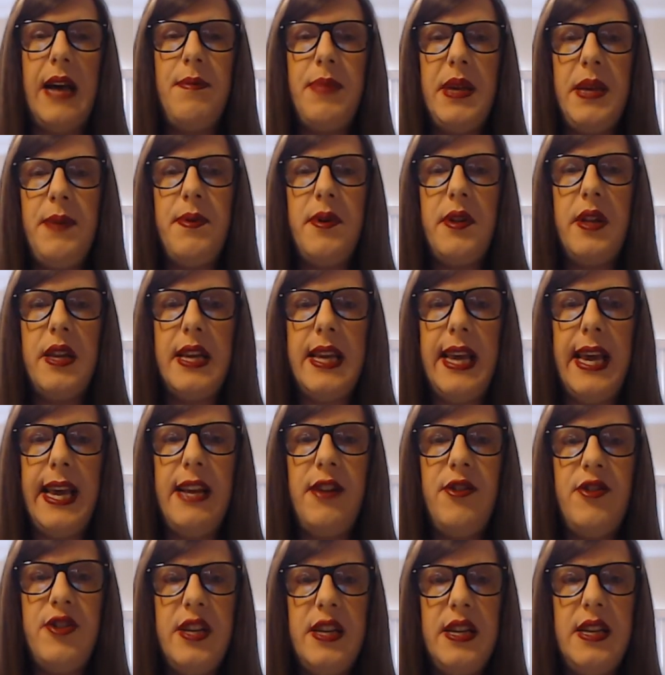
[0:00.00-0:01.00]
people
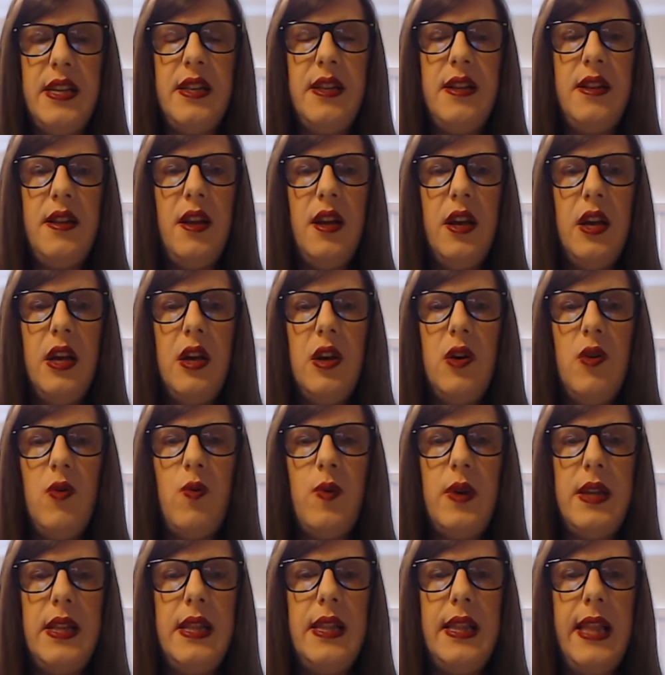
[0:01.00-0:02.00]
engage in
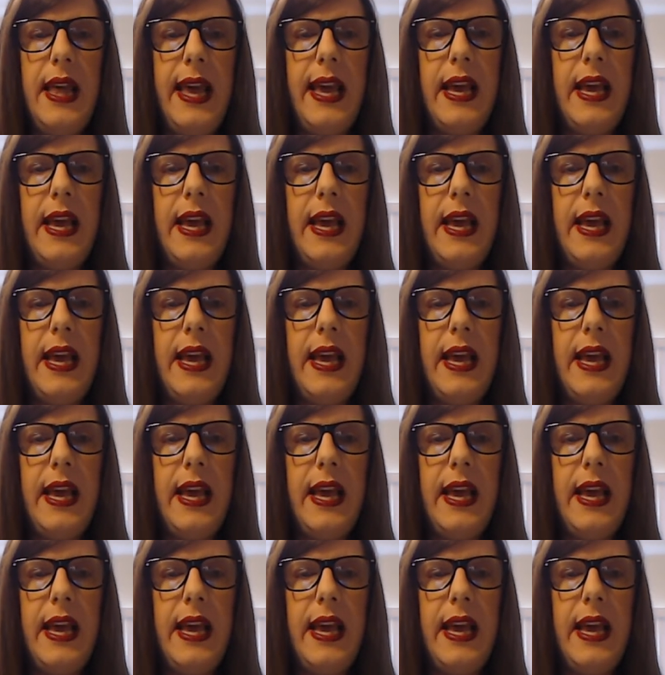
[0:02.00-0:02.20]
when they